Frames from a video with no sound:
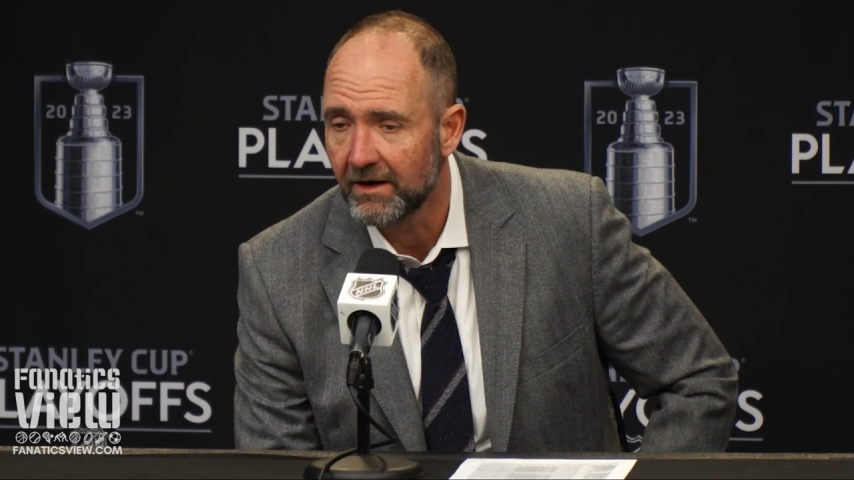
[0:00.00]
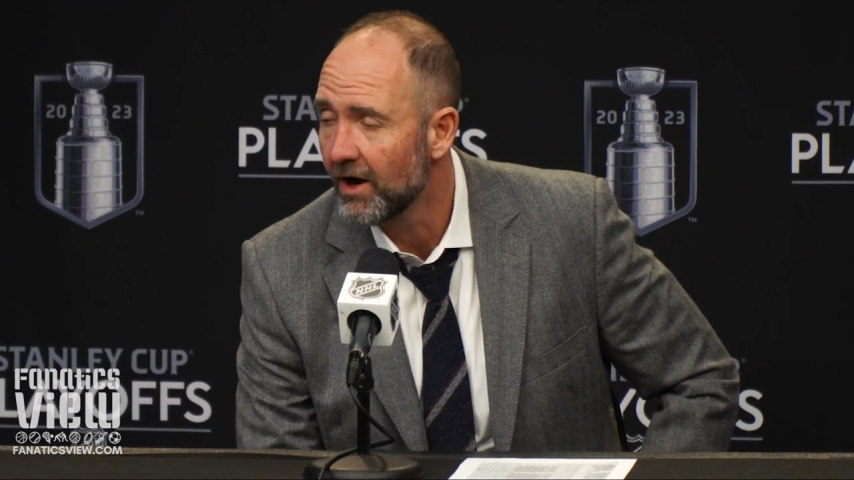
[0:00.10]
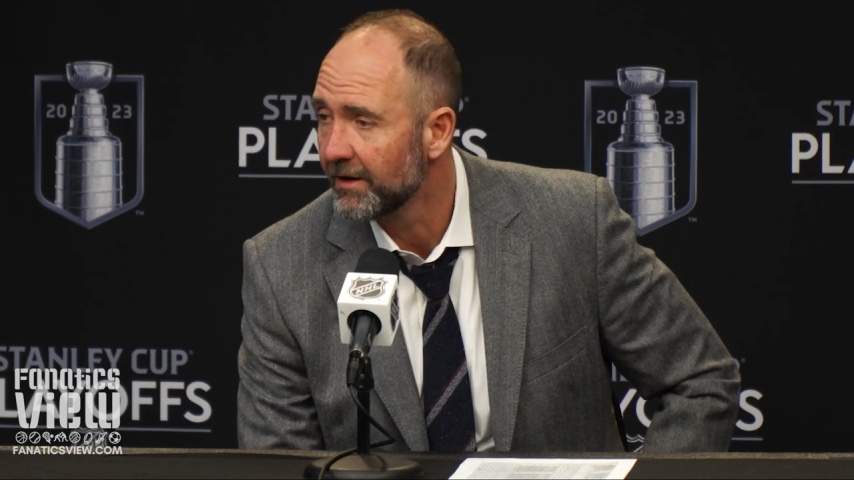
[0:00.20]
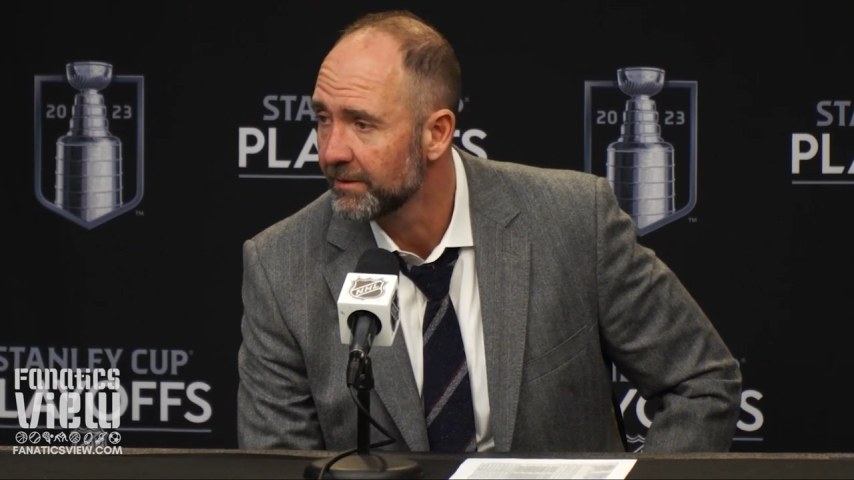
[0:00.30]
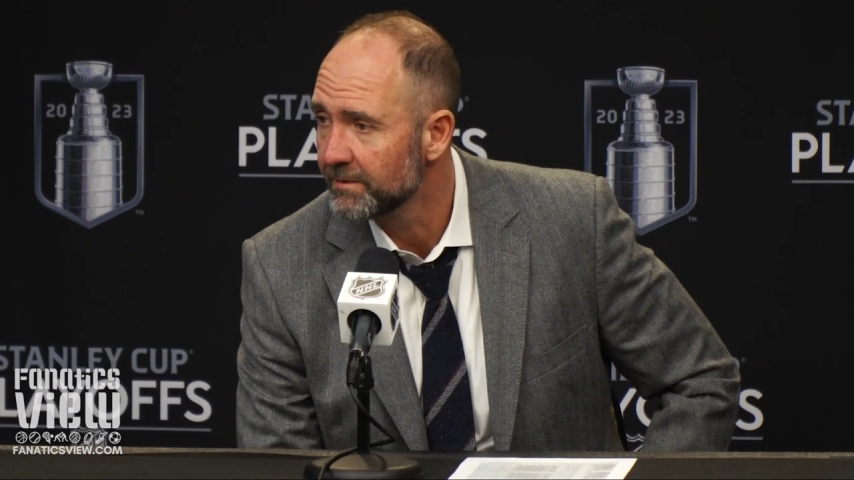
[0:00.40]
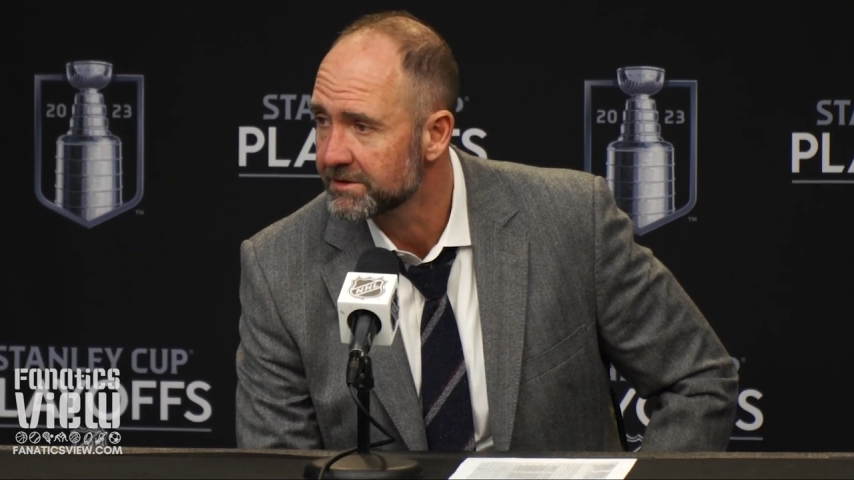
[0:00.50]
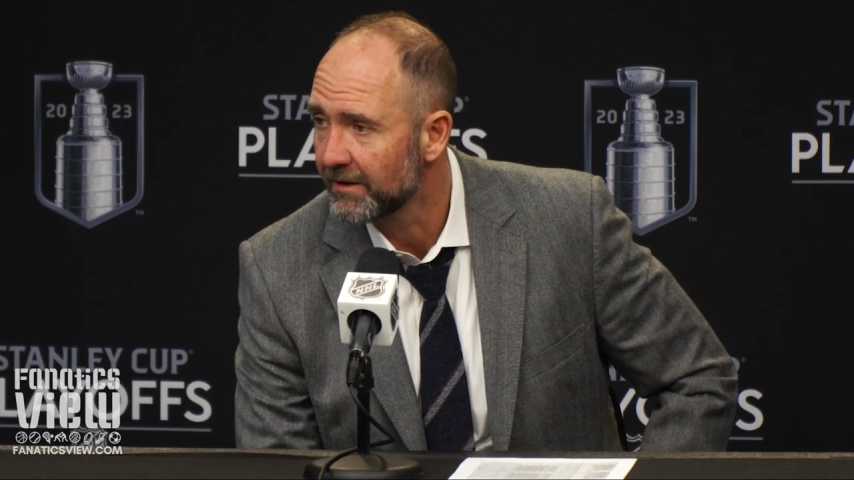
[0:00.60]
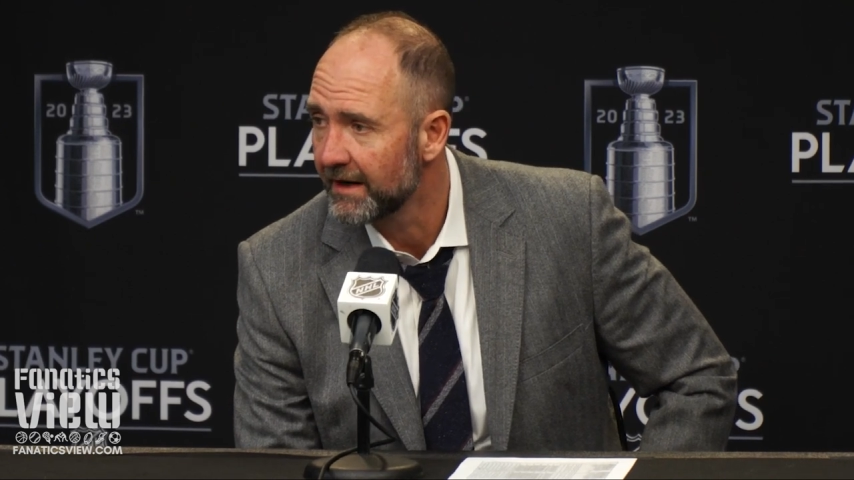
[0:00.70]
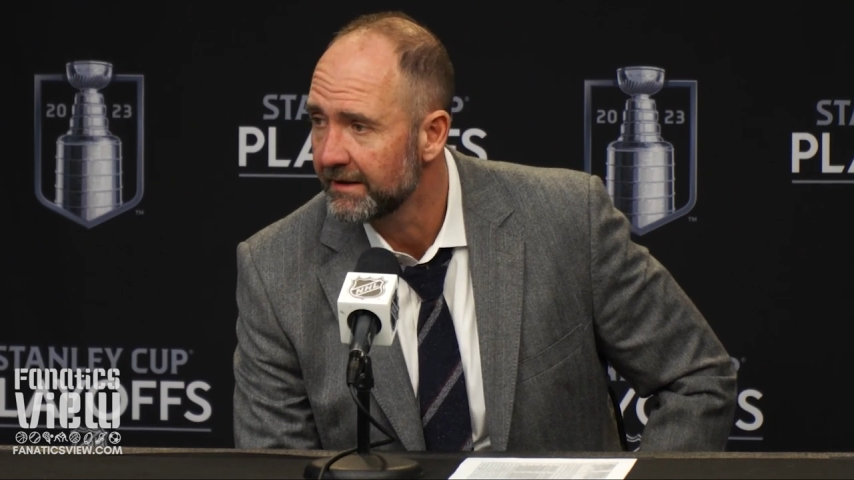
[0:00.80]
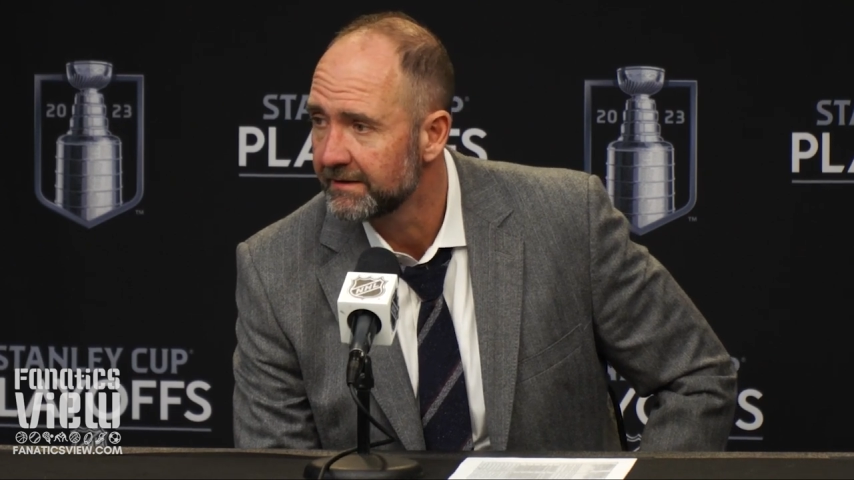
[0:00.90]
Otter, was
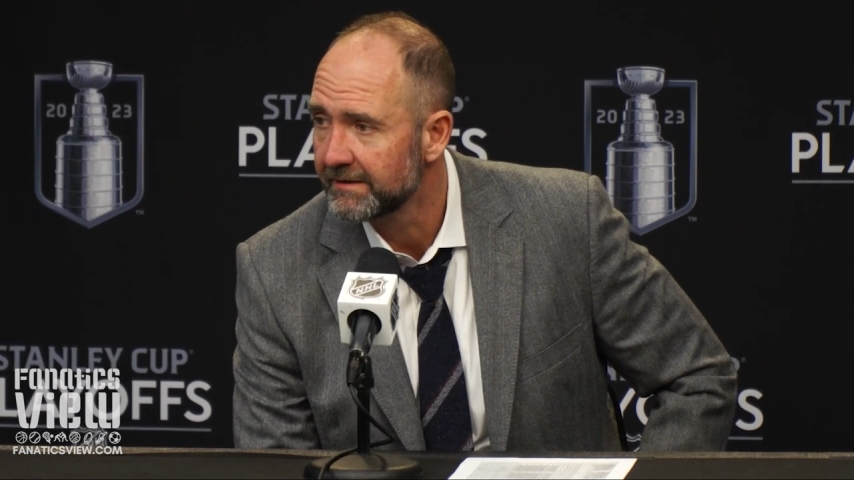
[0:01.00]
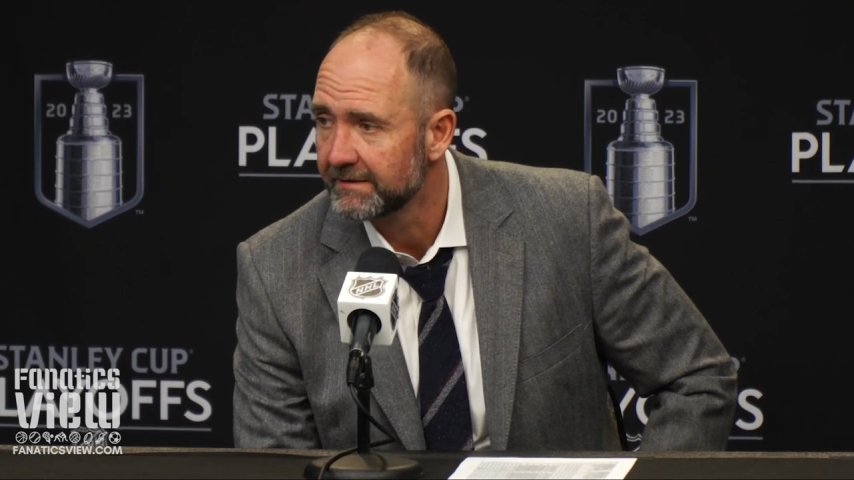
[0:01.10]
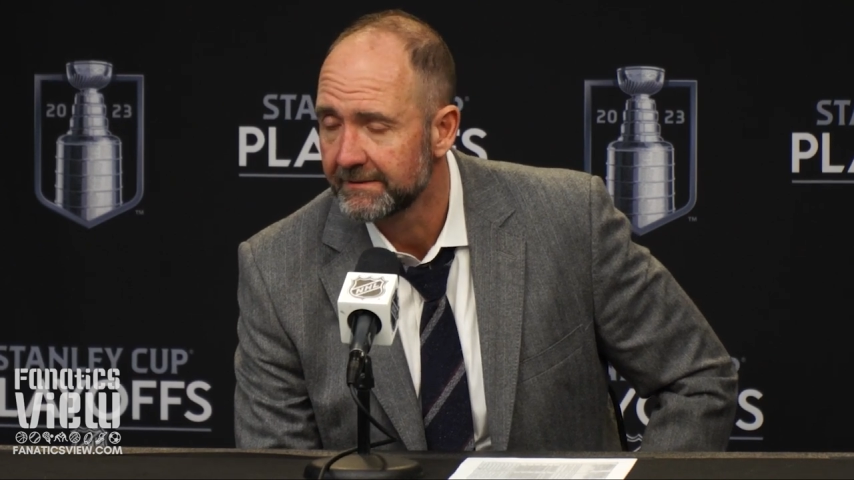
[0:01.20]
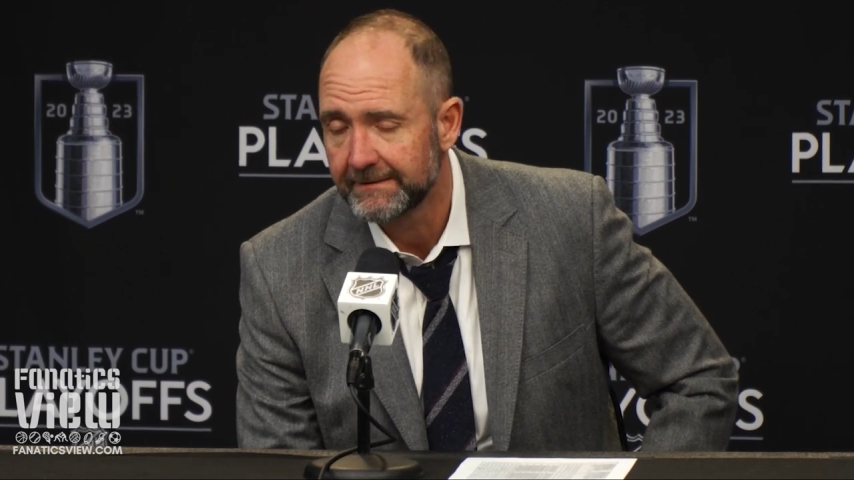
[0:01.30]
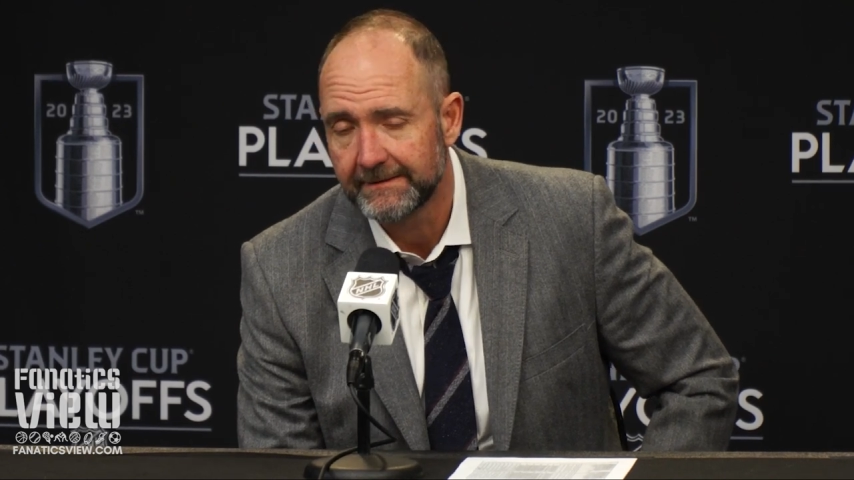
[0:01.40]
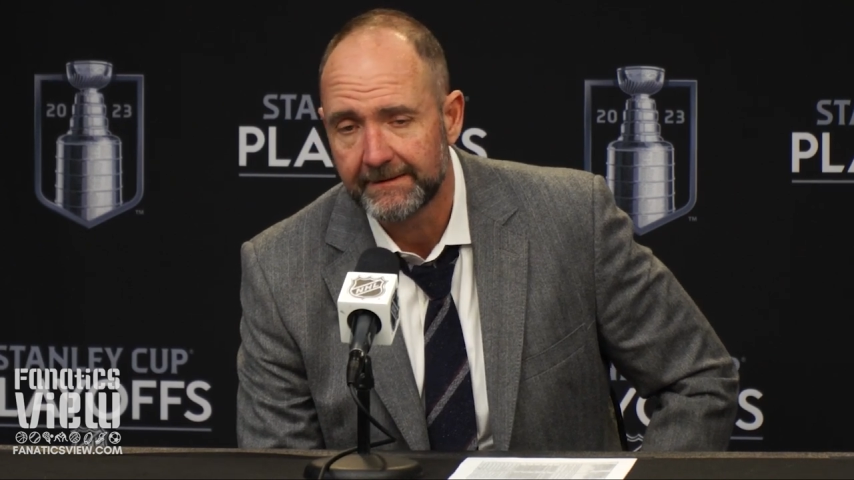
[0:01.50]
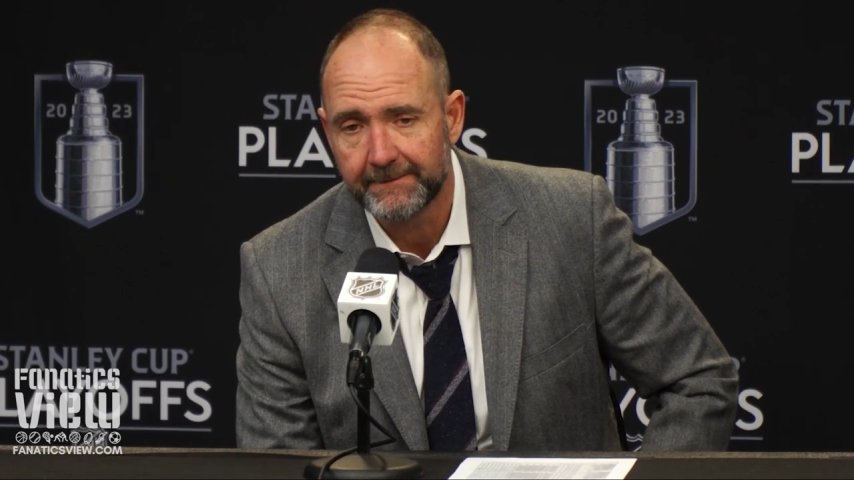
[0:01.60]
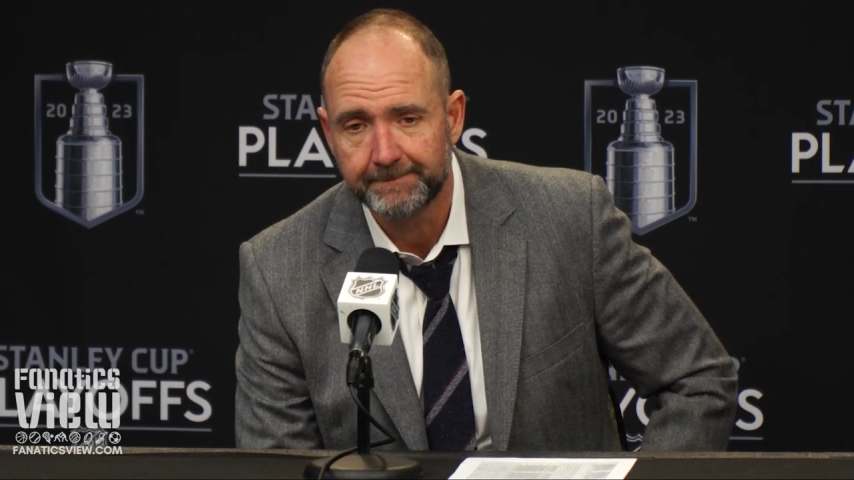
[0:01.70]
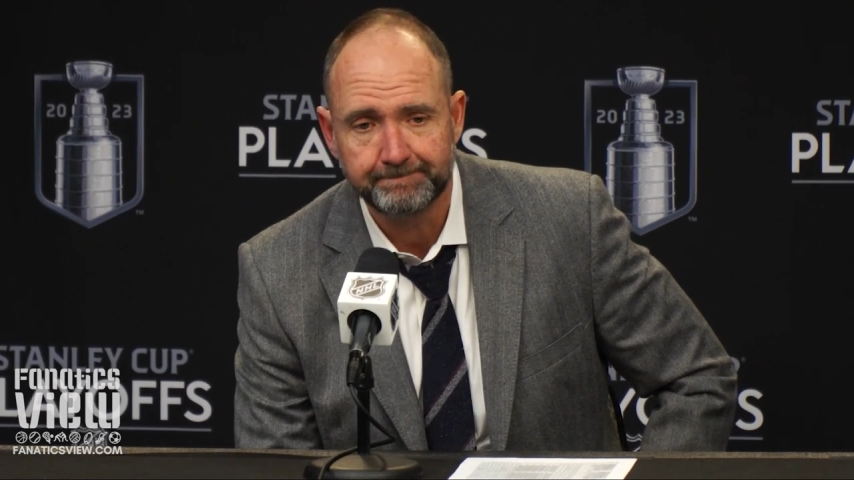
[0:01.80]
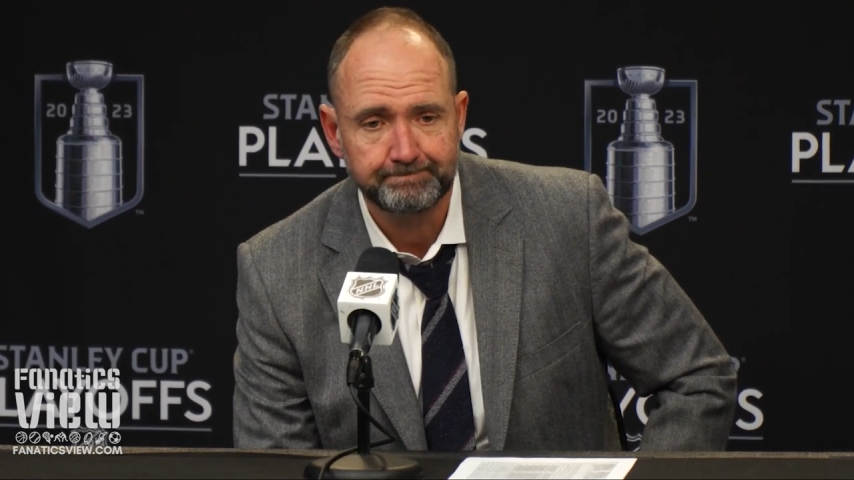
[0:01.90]
great.
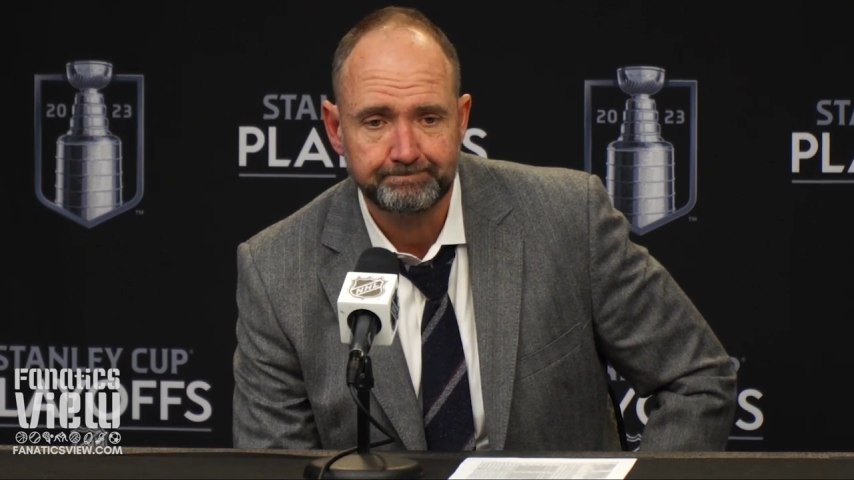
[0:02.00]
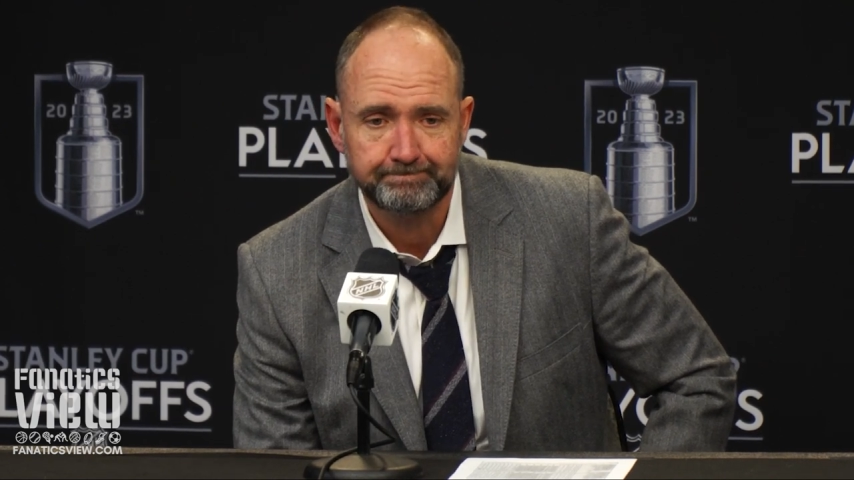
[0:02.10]
Um,